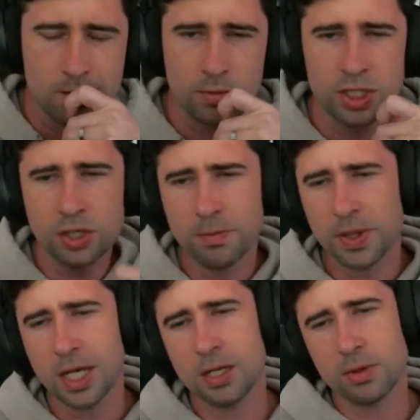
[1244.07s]
We should have
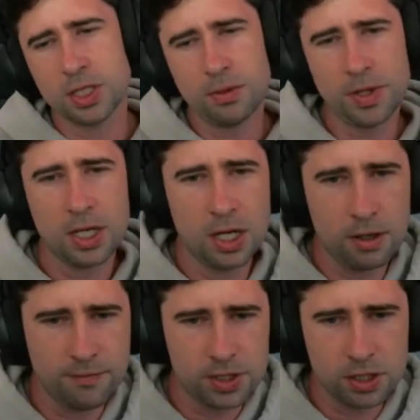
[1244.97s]
played
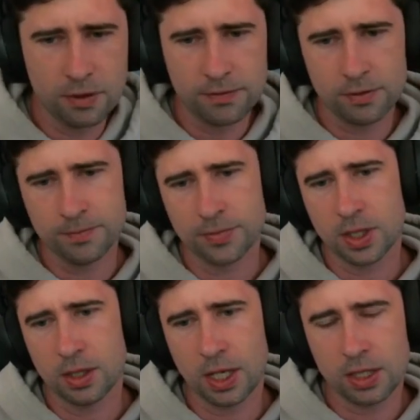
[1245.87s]
here for Surfer.
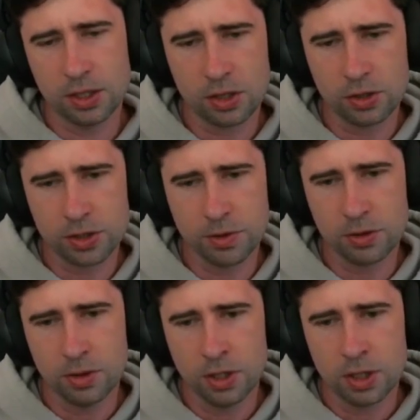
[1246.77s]
The
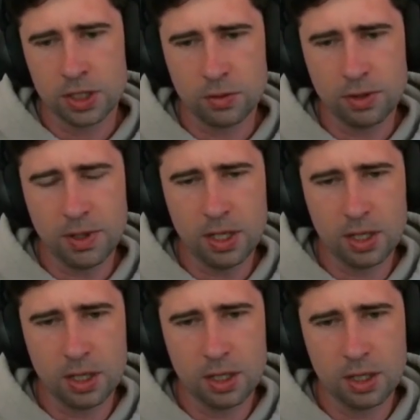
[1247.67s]
Cosmo. Because it would have
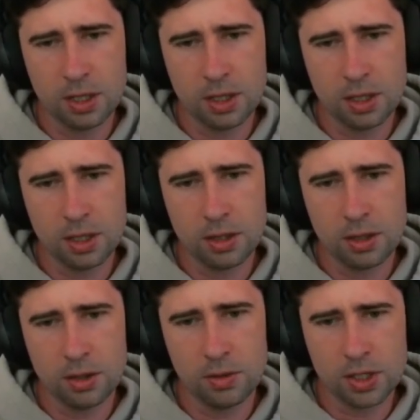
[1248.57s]
been...
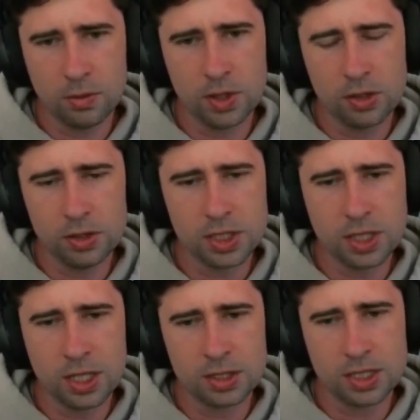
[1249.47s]
We couldn't
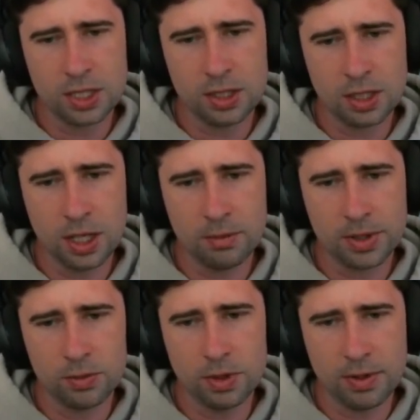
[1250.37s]
silence anything out,
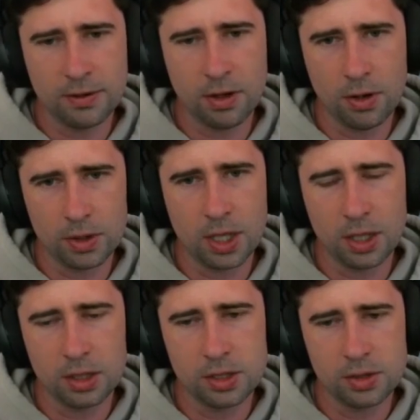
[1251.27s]
but it would have been
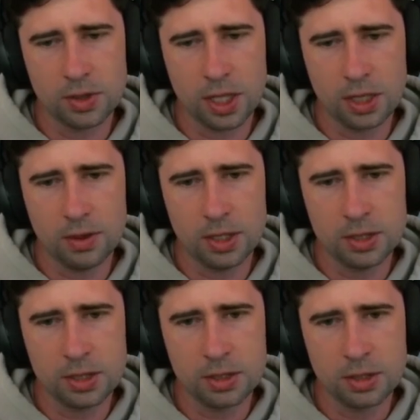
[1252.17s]
okay to do it
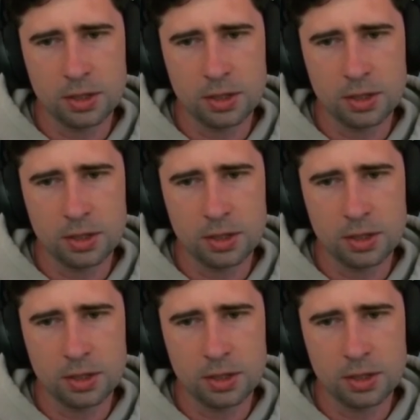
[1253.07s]
anyways.